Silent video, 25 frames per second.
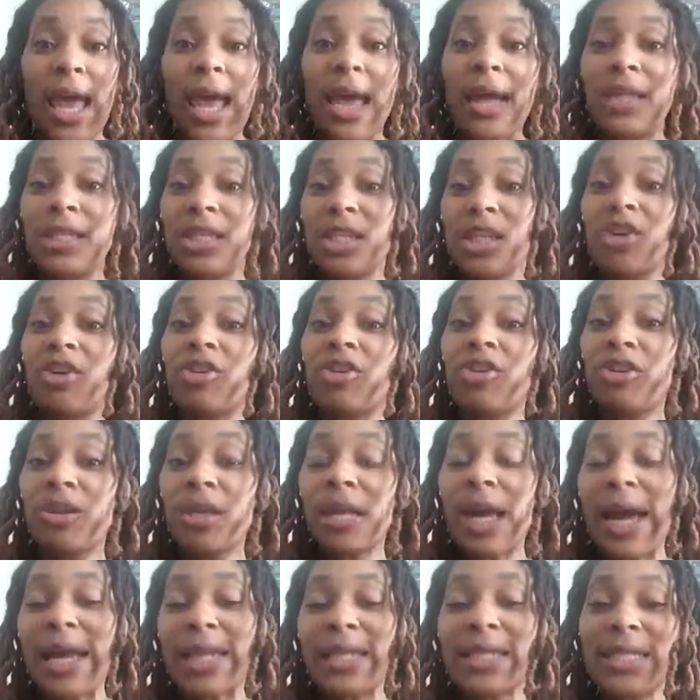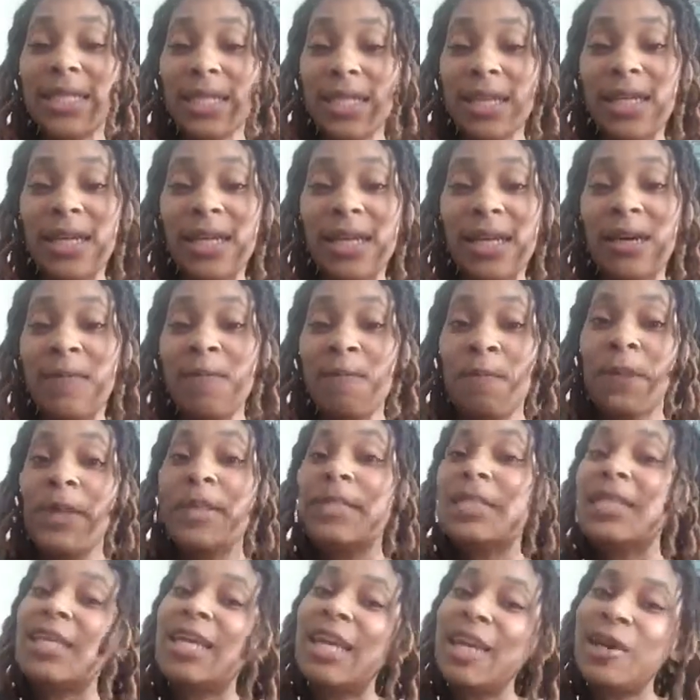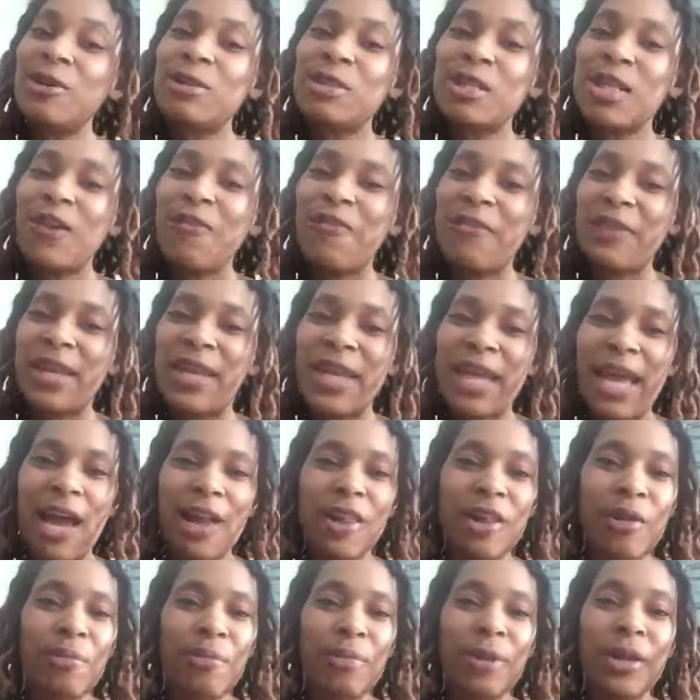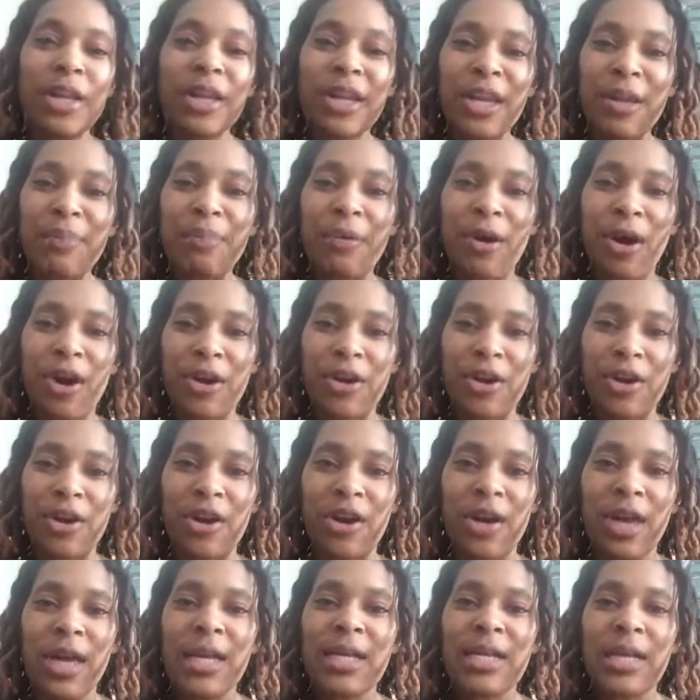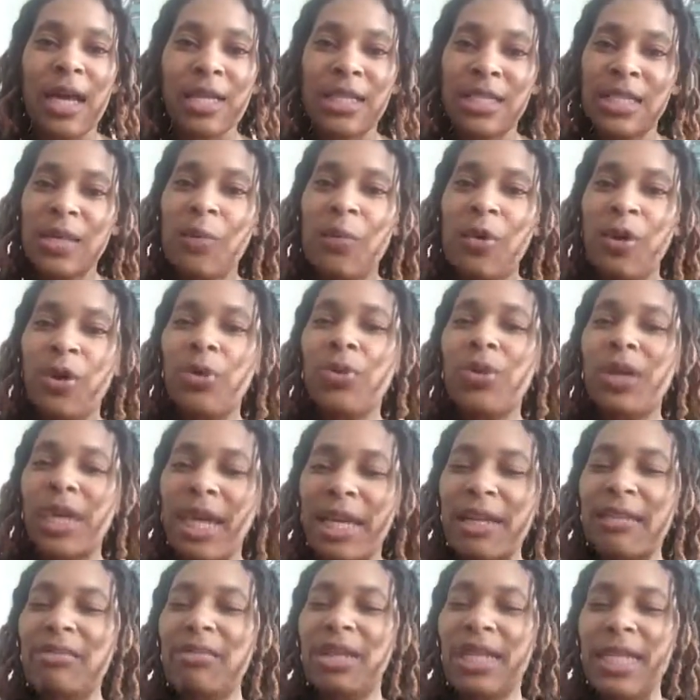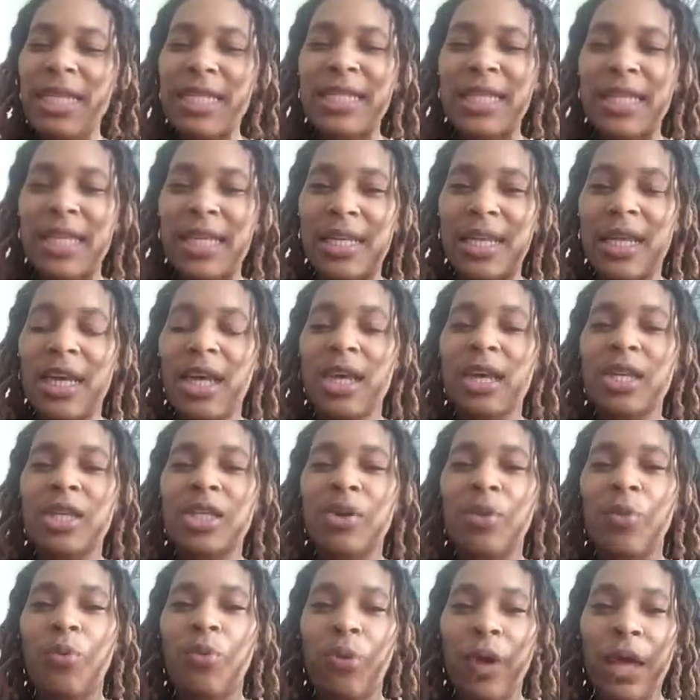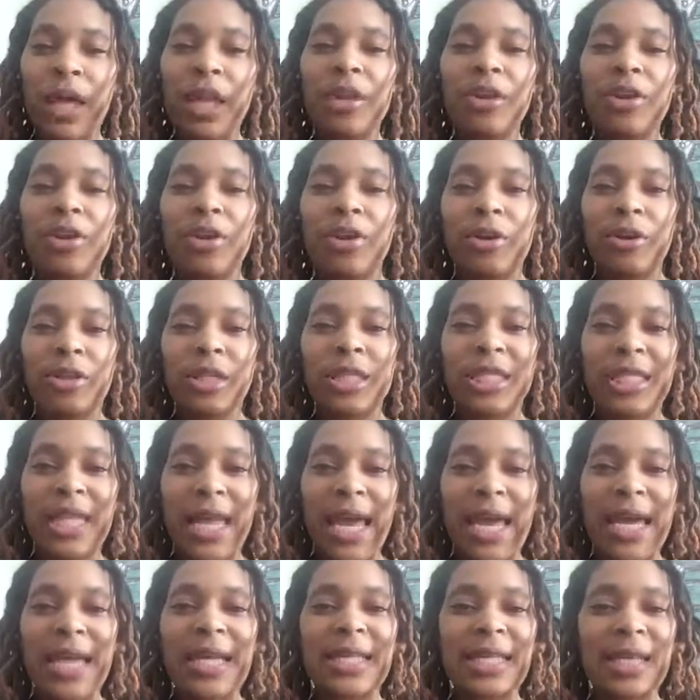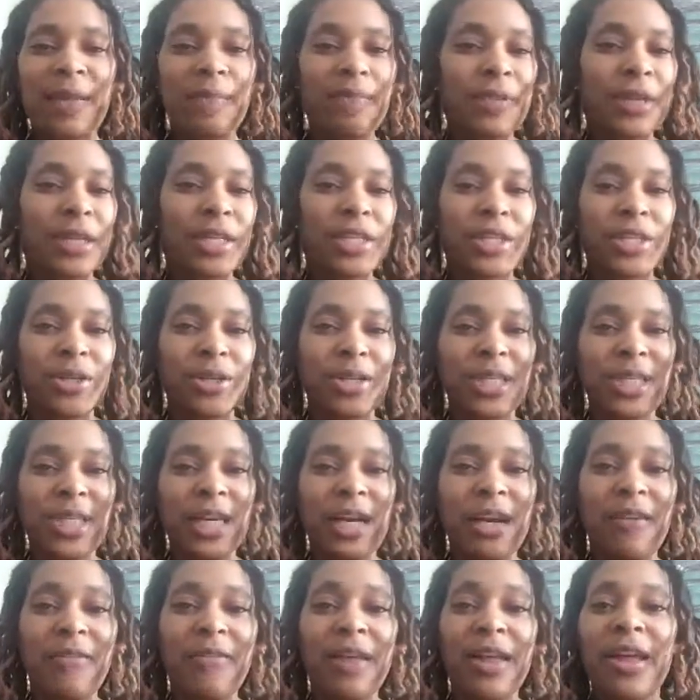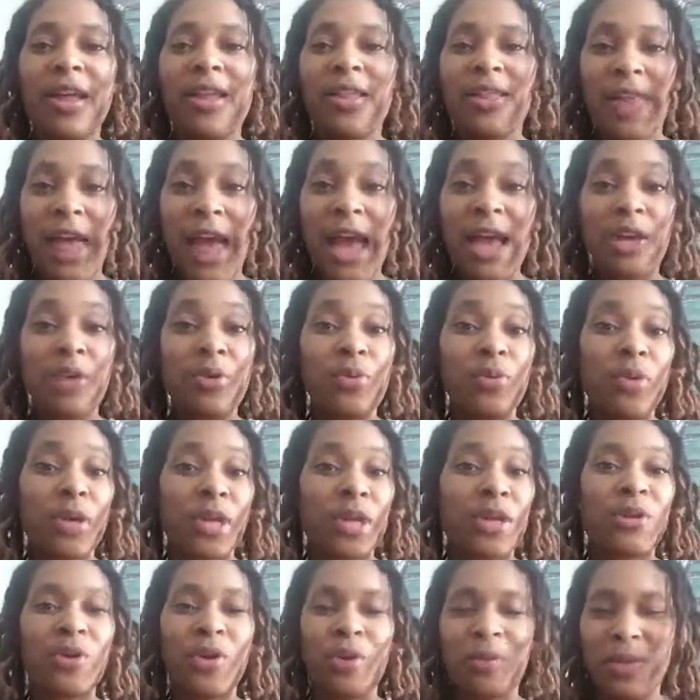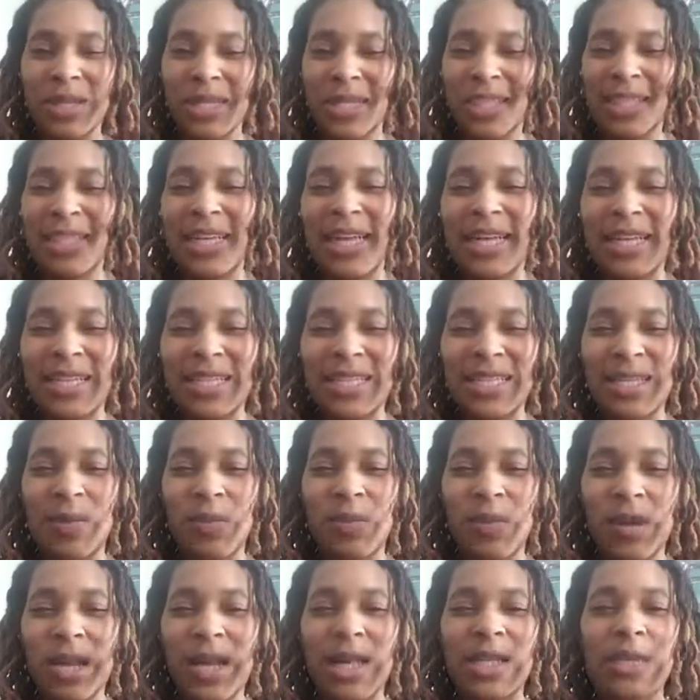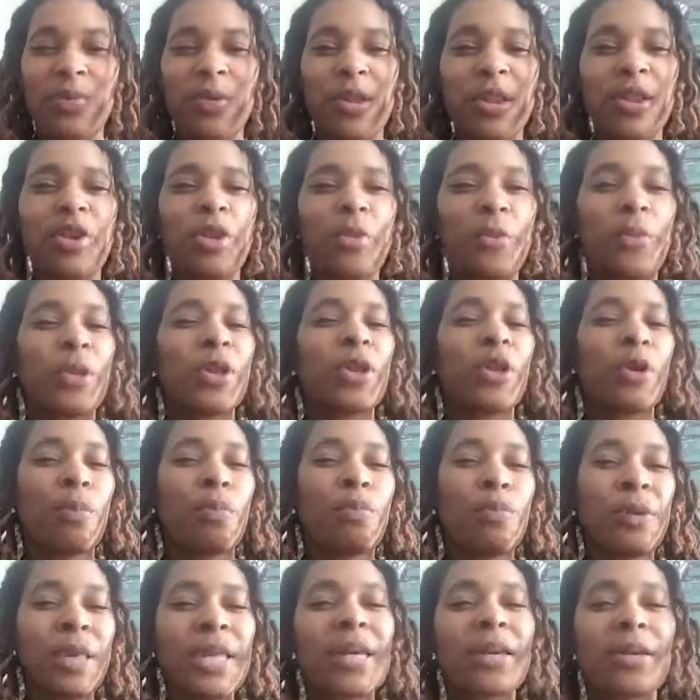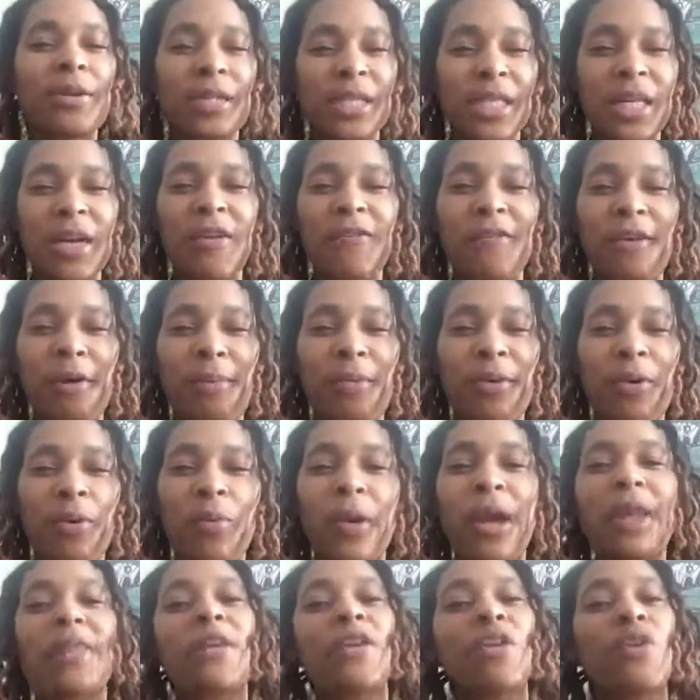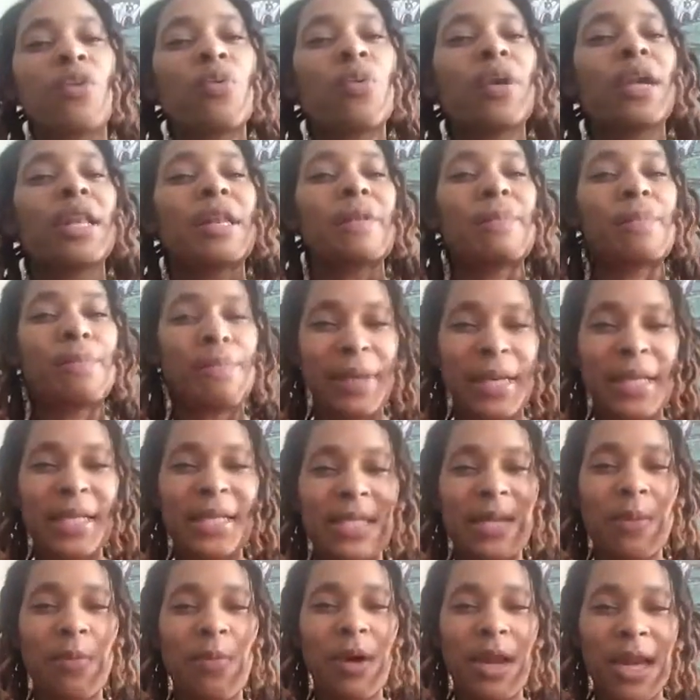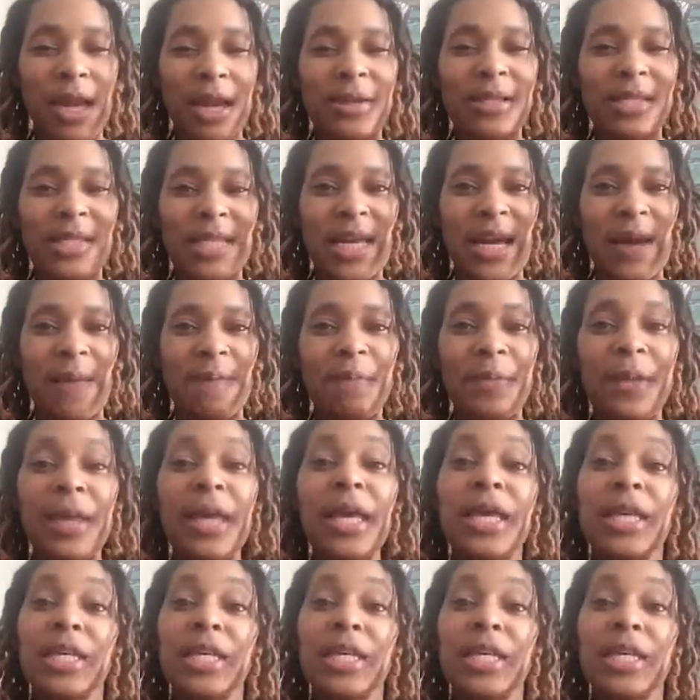And it's a good idea to get yourself an accountability partner, uh, someone who can listen to when you're saying something to yourself that you wouldn't normally say to someone else, when you're, when you're beating yourself up in a way that you wouldn't beat someone else up.